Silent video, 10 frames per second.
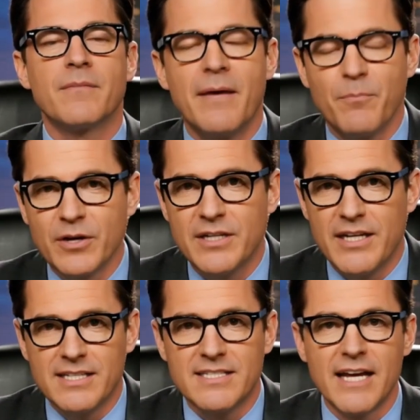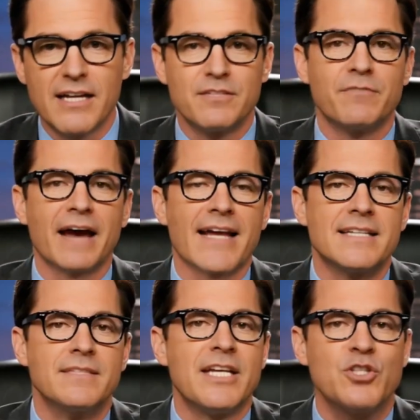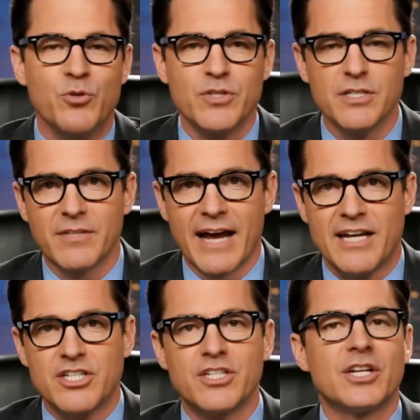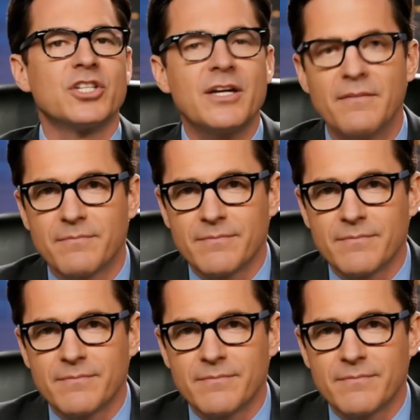They bring the concerns of their constituents to the legislature.